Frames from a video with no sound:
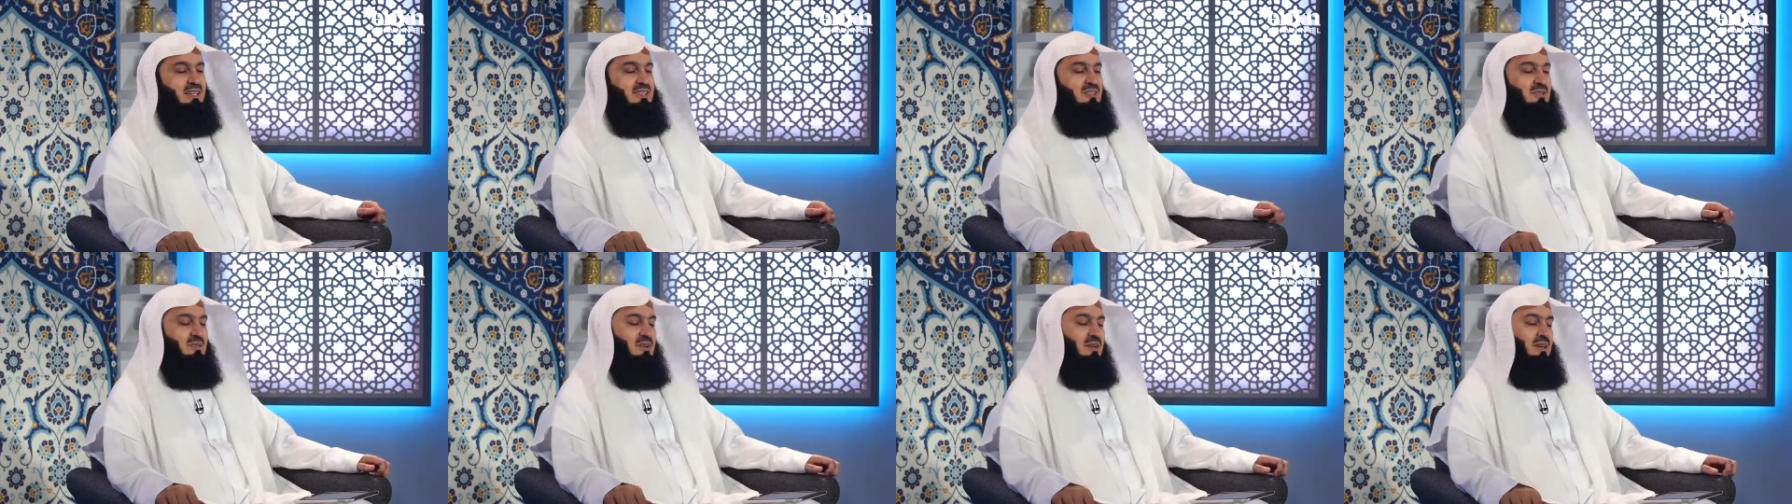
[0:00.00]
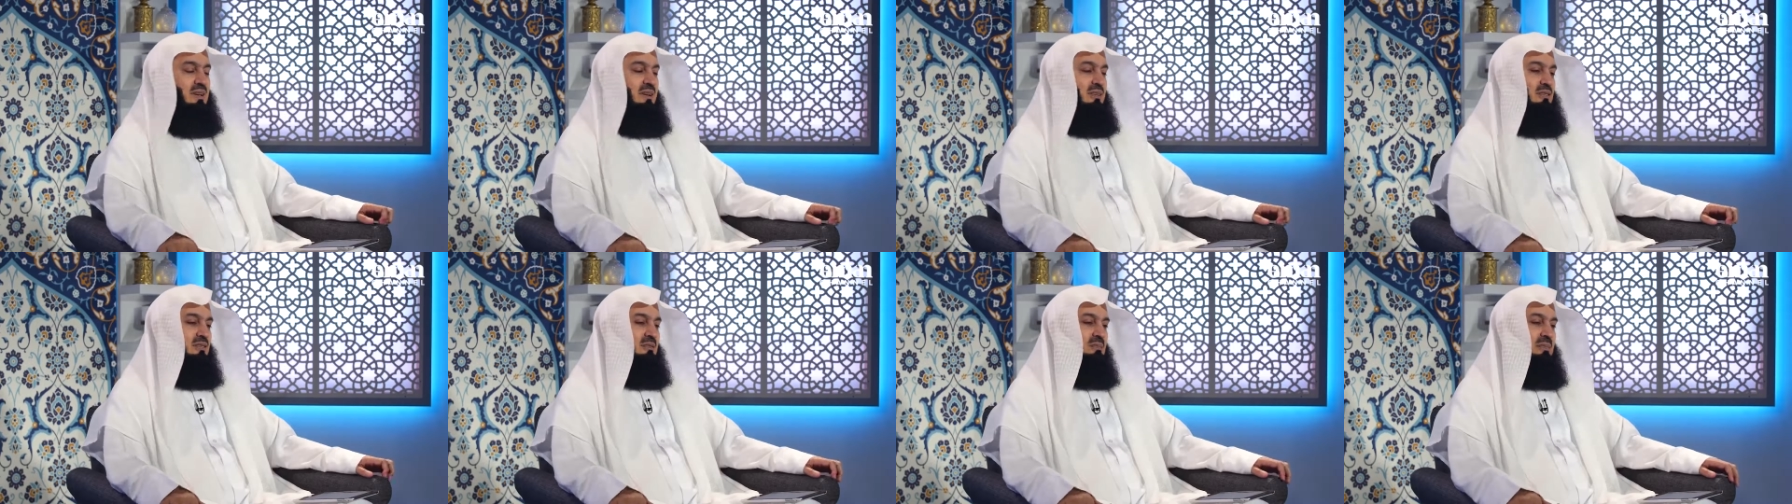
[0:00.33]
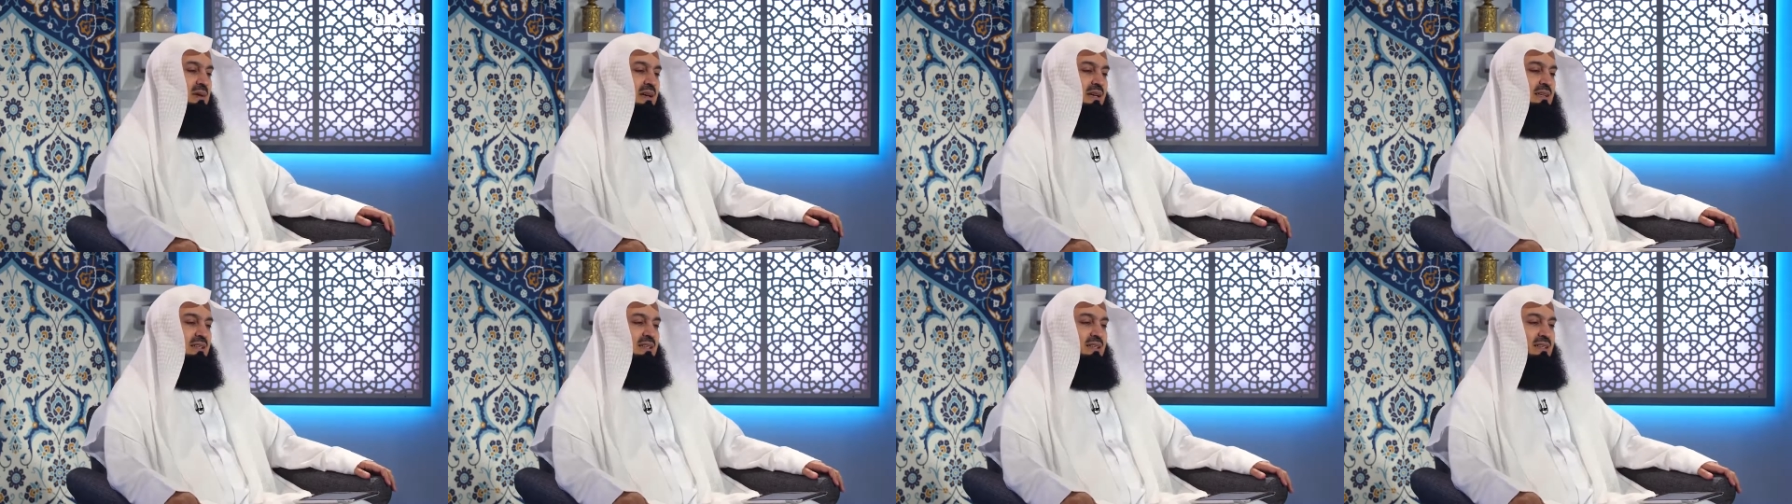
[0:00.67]
So Allah
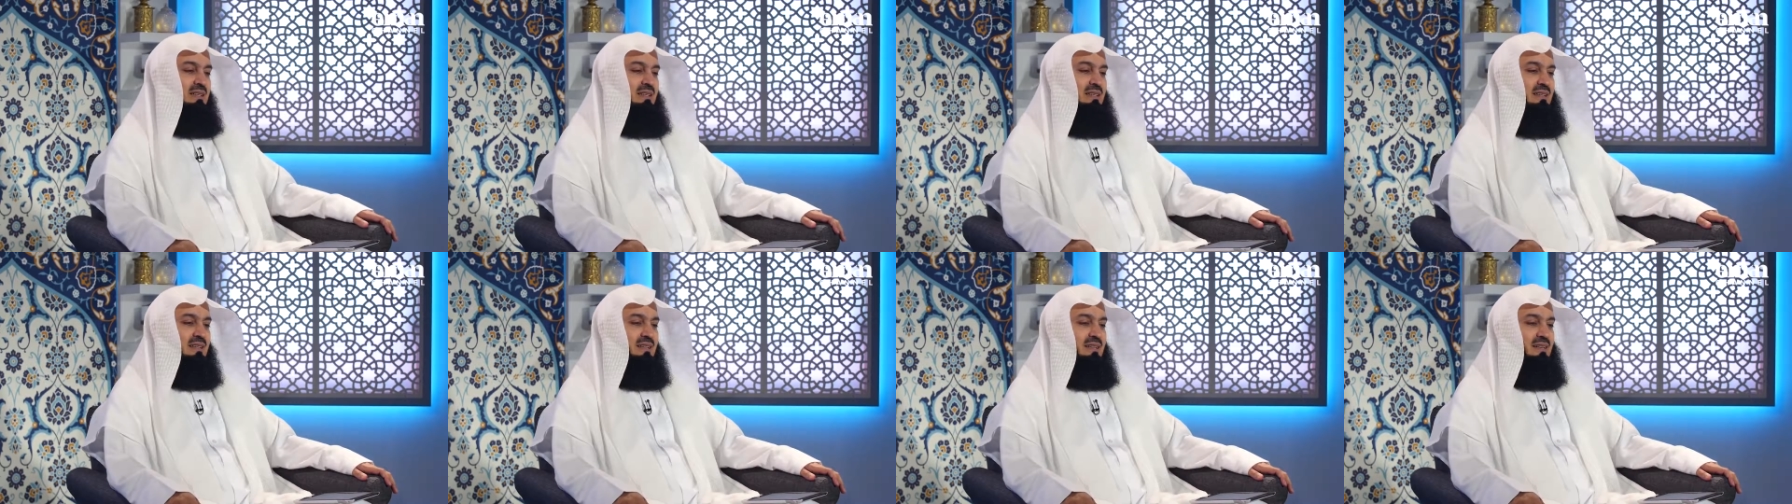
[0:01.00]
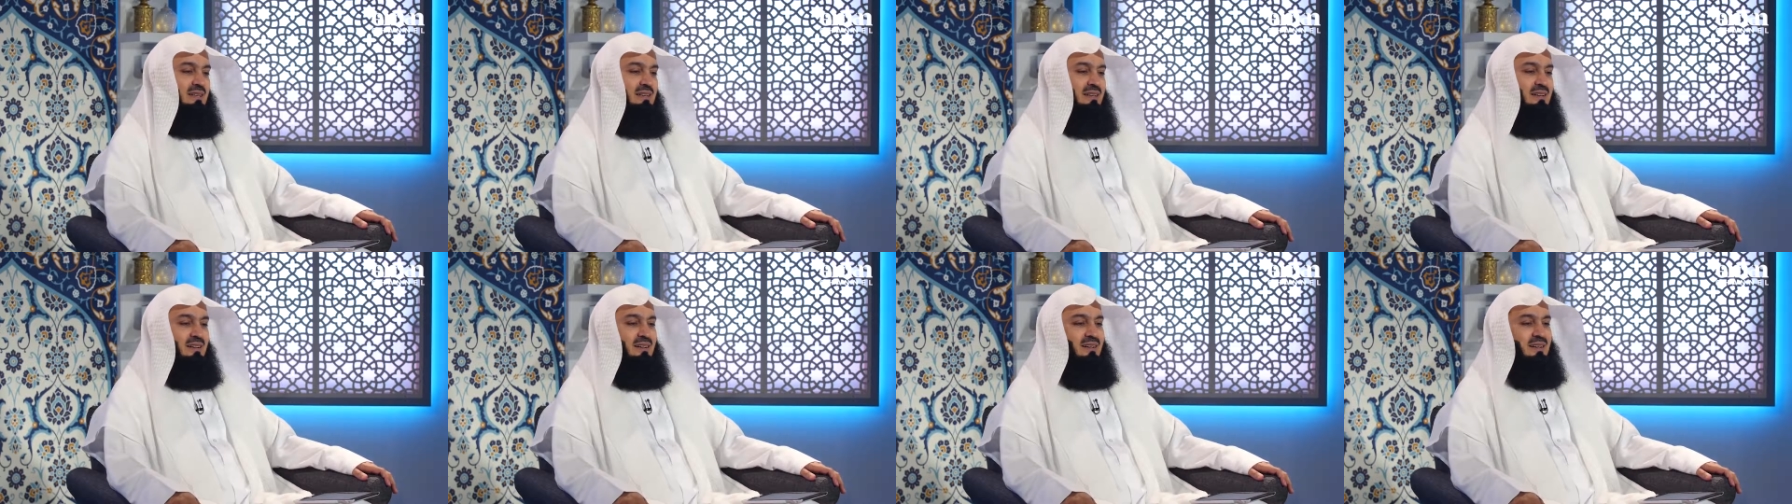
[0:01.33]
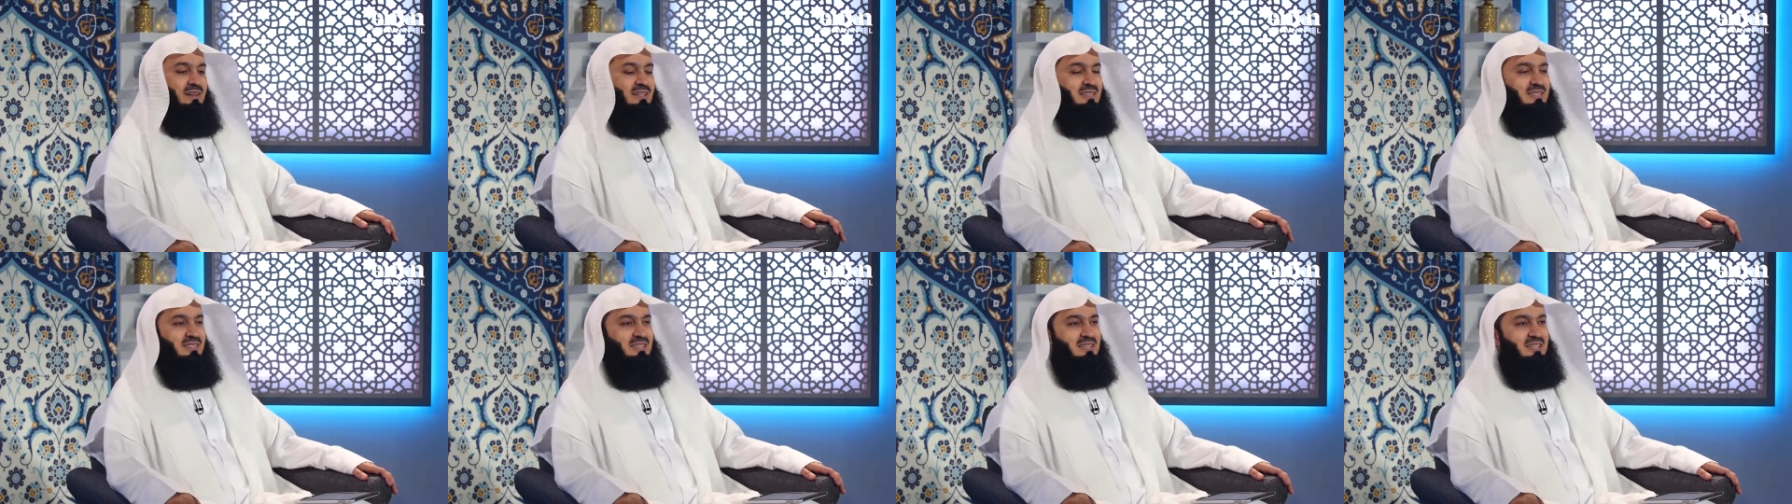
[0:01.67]
Almighty
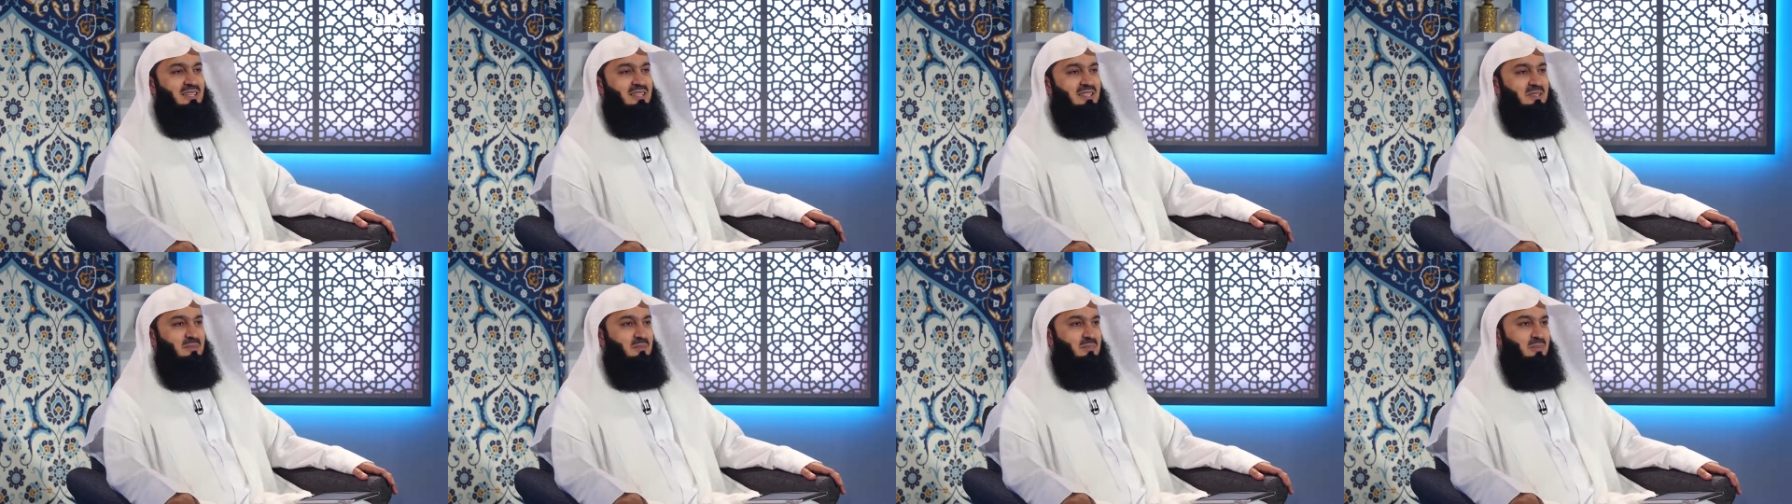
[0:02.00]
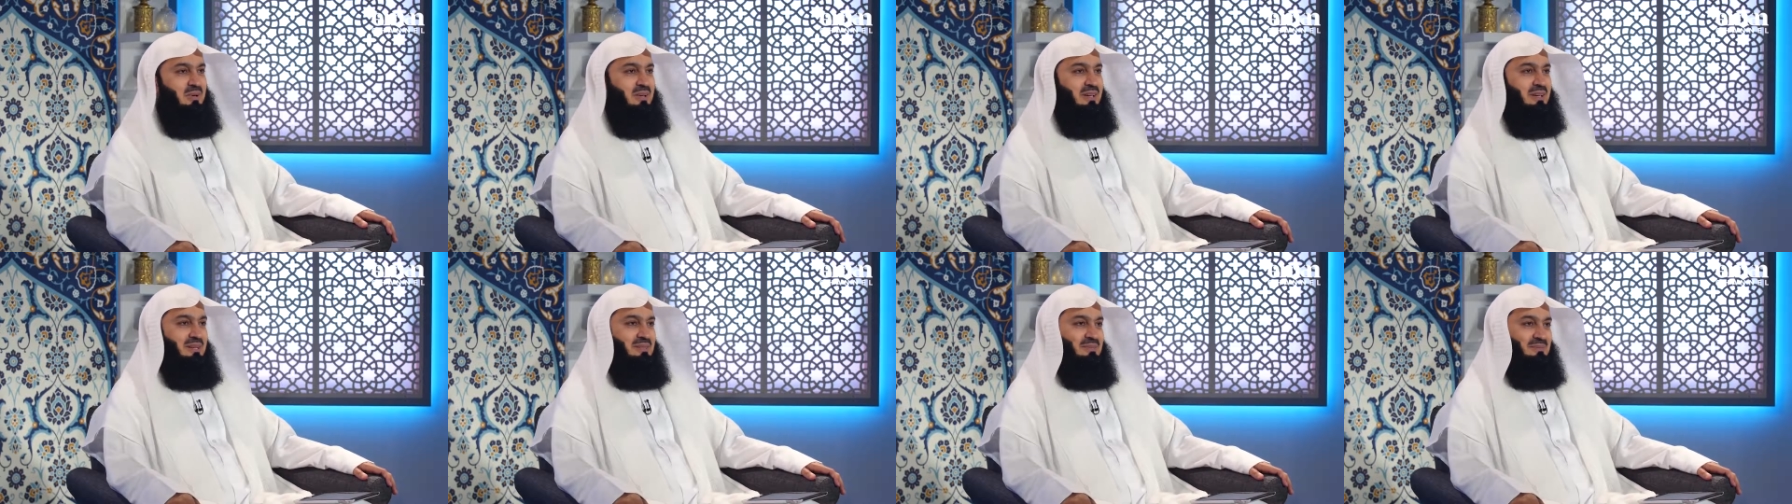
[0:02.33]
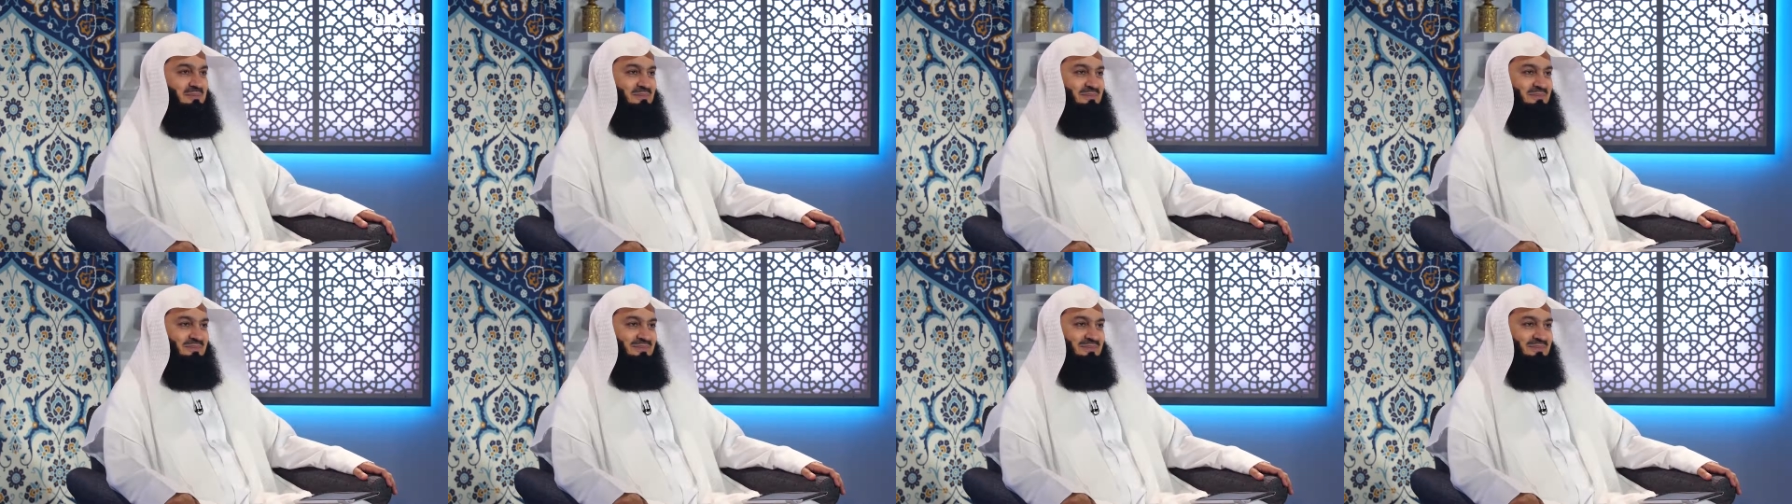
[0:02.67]
answered his prayer.